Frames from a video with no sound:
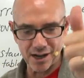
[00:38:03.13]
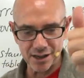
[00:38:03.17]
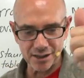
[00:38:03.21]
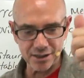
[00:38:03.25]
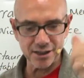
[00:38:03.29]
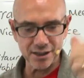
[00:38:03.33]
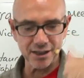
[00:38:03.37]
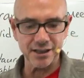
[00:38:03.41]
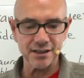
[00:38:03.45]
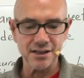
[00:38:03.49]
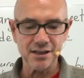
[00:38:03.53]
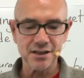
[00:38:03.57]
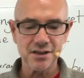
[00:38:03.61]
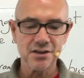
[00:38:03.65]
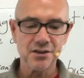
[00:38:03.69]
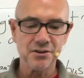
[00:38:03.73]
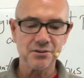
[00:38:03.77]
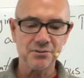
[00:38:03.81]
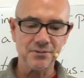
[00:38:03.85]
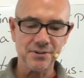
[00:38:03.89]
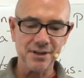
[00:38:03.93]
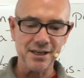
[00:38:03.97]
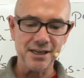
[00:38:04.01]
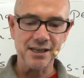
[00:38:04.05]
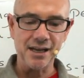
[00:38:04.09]
Good.
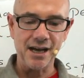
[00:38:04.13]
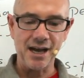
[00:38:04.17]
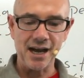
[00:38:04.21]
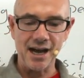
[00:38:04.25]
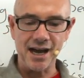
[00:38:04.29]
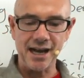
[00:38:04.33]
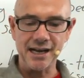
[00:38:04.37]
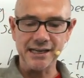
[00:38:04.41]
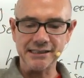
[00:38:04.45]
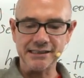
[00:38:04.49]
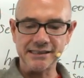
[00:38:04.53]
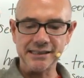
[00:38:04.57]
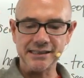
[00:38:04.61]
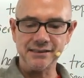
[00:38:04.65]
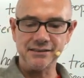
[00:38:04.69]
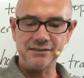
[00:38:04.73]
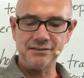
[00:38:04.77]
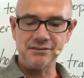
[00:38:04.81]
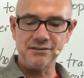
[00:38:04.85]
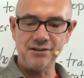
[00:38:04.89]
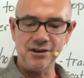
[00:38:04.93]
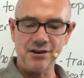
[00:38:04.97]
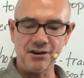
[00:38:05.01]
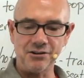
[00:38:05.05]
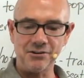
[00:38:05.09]
Rita, I
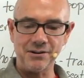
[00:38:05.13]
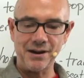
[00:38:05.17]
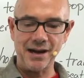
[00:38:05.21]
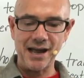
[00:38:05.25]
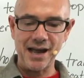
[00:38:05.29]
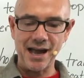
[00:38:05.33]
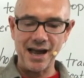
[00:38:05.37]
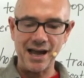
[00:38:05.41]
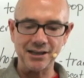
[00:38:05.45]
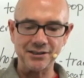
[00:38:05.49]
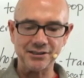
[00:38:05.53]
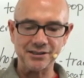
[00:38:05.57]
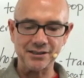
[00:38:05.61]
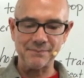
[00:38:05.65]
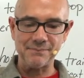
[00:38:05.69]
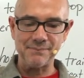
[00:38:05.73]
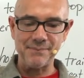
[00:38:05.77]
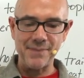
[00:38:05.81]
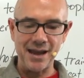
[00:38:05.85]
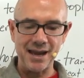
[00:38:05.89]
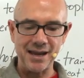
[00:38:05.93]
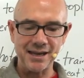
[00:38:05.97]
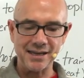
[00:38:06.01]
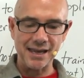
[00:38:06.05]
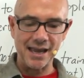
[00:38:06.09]
didn't know I had to
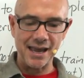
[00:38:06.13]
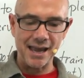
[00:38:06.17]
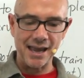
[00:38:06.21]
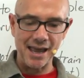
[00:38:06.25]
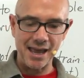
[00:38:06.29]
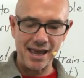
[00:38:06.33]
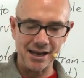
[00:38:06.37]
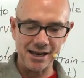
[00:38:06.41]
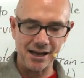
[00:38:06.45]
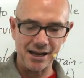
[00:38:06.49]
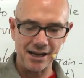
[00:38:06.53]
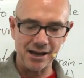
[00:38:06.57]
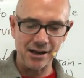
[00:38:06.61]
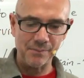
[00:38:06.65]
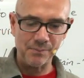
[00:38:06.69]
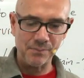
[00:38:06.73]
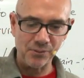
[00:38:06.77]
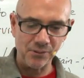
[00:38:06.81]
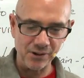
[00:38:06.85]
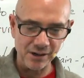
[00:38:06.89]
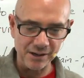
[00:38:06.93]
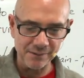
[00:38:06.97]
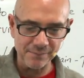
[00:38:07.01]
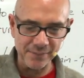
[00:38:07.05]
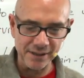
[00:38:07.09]
make an
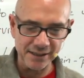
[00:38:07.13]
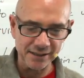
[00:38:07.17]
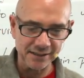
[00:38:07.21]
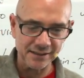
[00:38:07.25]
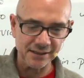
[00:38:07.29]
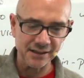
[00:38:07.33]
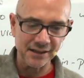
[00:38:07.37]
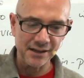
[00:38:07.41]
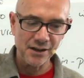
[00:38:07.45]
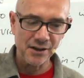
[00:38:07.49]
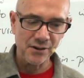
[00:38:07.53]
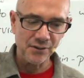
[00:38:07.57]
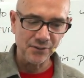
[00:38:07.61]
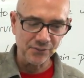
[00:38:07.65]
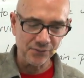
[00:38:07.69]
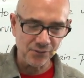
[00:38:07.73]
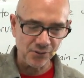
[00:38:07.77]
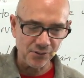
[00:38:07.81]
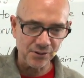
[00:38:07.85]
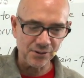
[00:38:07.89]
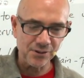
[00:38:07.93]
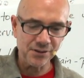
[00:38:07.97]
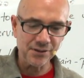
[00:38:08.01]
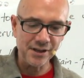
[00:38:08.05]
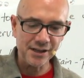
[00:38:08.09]
appointment
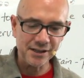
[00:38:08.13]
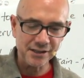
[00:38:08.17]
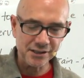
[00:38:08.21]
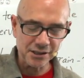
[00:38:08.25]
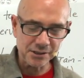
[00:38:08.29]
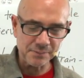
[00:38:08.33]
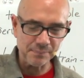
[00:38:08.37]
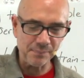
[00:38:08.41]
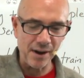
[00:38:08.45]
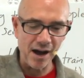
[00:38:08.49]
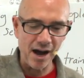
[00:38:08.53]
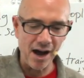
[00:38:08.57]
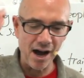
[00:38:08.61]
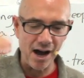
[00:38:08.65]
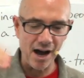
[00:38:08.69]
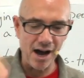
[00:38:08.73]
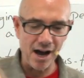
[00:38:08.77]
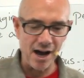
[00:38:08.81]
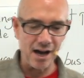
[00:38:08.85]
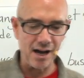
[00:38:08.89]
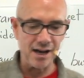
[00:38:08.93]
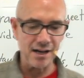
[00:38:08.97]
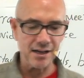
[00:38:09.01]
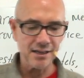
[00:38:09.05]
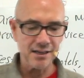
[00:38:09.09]
for the
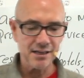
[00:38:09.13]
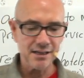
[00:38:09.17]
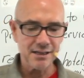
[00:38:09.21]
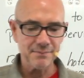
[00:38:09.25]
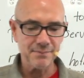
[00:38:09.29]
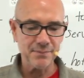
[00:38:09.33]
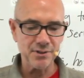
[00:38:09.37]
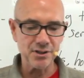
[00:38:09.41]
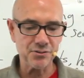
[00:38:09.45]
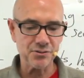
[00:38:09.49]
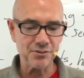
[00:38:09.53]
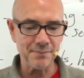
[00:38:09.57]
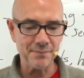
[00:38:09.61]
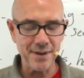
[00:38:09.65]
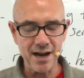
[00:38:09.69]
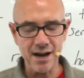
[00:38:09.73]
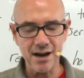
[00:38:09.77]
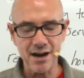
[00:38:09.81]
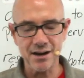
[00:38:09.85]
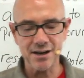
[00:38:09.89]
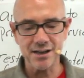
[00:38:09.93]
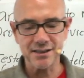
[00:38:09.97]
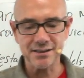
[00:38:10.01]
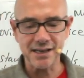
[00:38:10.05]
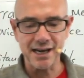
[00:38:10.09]
spa. Ms.
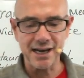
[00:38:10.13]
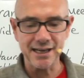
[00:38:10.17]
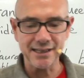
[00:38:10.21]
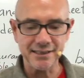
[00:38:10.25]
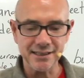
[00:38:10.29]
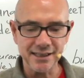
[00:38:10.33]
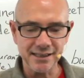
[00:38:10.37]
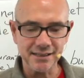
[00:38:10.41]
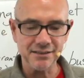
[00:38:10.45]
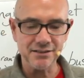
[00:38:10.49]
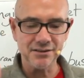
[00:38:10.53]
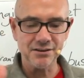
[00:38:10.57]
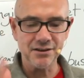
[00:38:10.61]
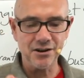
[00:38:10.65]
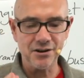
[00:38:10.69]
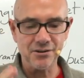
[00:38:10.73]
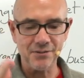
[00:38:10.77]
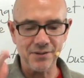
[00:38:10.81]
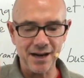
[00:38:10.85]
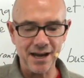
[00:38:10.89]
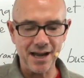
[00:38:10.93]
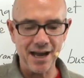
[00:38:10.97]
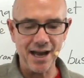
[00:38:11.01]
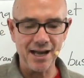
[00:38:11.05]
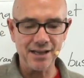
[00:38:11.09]
Ramirez, I didn't know
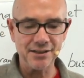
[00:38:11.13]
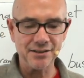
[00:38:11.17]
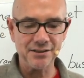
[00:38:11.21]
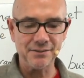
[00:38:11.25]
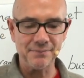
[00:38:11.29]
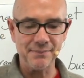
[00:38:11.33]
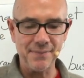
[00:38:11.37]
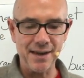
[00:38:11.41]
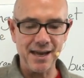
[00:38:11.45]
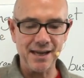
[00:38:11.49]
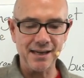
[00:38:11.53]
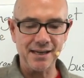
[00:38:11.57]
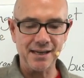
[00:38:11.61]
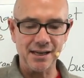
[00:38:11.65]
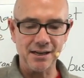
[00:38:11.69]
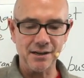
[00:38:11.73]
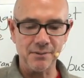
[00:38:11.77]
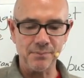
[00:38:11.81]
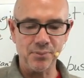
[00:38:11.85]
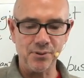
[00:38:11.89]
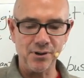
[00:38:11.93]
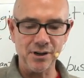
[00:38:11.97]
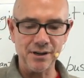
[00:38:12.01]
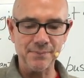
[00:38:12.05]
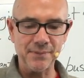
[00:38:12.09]
I had to make an
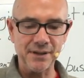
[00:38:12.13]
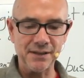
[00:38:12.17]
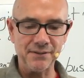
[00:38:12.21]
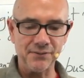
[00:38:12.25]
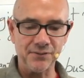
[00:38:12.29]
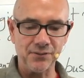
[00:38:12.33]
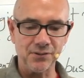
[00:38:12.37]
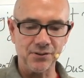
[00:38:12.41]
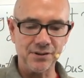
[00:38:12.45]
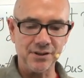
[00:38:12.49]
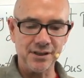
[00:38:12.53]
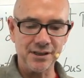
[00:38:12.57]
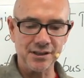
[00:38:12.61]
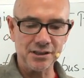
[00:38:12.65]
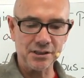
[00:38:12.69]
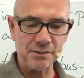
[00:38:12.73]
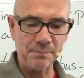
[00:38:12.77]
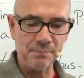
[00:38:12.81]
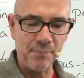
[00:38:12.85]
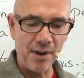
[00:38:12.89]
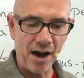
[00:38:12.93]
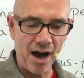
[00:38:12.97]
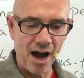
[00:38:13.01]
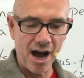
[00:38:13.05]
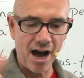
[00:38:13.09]
appointment for the
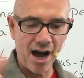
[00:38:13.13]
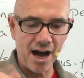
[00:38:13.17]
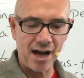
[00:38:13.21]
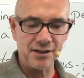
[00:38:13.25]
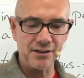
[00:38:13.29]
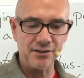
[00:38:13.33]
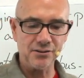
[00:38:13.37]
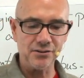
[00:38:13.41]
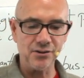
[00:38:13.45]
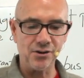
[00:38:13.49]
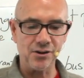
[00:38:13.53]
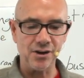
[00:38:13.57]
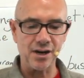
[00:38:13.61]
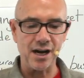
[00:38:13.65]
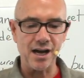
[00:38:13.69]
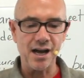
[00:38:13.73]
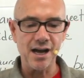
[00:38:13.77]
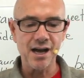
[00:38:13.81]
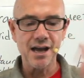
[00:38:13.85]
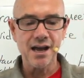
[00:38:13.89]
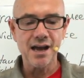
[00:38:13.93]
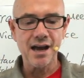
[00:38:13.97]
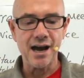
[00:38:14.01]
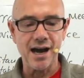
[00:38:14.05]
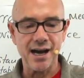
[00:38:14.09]
spa. Nora,
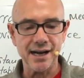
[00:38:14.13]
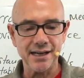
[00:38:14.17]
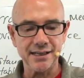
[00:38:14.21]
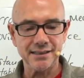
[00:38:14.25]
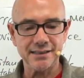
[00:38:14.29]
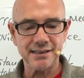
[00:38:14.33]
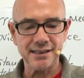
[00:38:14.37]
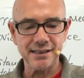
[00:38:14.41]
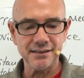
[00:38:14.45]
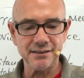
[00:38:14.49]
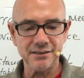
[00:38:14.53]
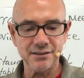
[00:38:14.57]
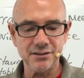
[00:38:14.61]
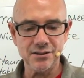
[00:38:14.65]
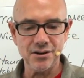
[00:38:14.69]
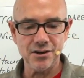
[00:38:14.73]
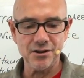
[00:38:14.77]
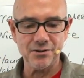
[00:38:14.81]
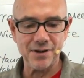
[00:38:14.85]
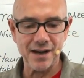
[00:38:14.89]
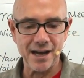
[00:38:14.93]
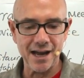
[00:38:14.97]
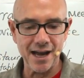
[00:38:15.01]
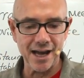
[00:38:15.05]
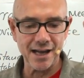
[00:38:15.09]
I didn't know
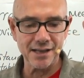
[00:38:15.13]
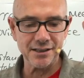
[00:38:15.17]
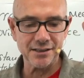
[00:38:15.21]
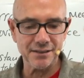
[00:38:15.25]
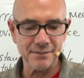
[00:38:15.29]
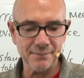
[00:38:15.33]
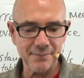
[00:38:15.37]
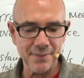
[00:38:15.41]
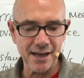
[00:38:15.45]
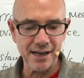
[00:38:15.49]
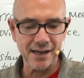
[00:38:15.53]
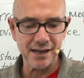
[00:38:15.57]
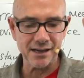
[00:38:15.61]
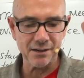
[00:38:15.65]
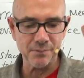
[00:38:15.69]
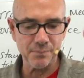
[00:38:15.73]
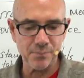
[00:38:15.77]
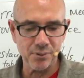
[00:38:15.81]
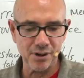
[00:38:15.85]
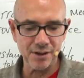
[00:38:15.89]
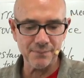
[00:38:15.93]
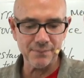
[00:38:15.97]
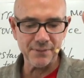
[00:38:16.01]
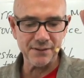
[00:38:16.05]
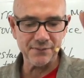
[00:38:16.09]
I had to make an
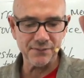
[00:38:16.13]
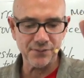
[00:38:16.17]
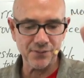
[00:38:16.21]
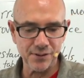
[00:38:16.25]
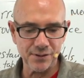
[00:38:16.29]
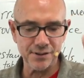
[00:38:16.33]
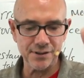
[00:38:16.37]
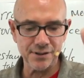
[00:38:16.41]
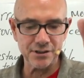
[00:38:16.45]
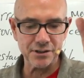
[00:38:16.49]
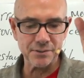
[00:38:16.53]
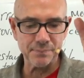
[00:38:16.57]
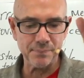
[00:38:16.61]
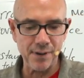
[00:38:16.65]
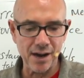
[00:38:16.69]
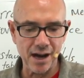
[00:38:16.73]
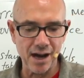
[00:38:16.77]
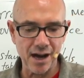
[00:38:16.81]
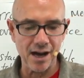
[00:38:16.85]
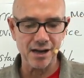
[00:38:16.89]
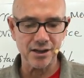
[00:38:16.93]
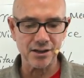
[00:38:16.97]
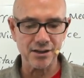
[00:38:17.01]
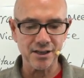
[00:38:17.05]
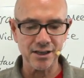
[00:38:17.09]
appointment for the
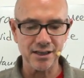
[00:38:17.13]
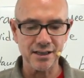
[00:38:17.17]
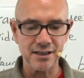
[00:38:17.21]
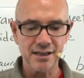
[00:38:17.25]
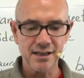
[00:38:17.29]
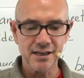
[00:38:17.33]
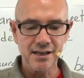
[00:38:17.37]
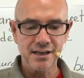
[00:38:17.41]
spa. Good.